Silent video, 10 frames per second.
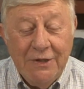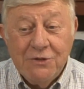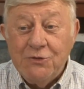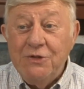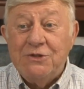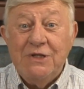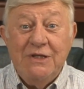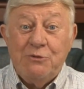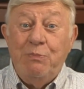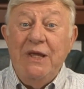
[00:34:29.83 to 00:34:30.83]
So you see,
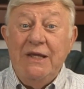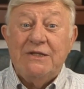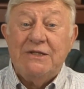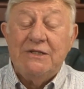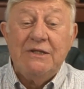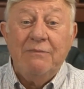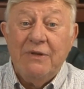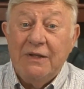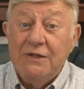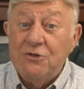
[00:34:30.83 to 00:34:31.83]
this peace is
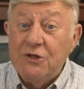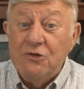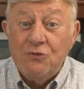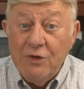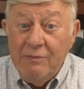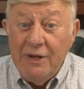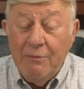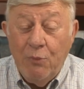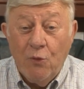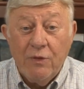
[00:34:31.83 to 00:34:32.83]
something that's extremely
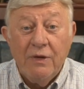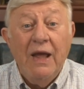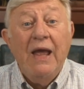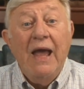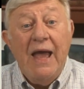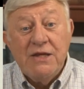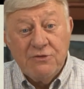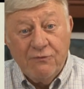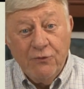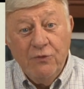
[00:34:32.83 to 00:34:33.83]
important as
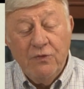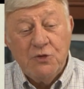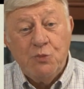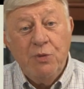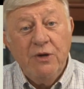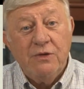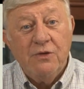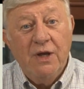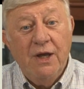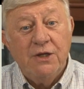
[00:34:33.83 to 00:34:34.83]
a fruit of the Spirit
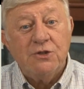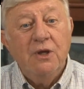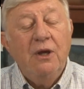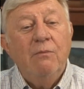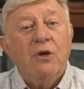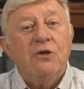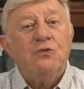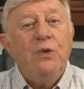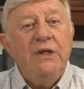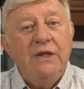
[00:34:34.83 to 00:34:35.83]
to us because
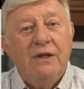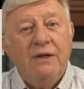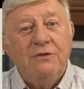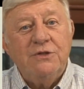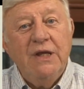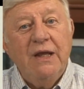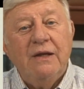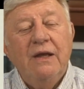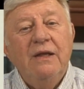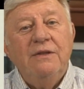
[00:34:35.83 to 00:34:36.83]
we need to understand
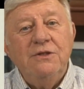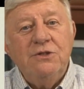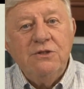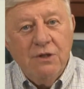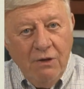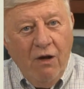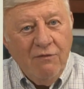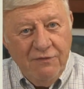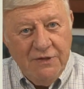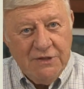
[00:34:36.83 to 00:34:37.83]
this is an
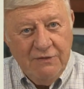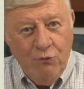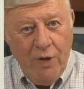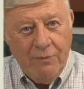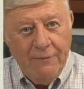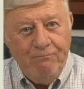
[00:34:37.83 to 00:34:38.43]
offensive weapon.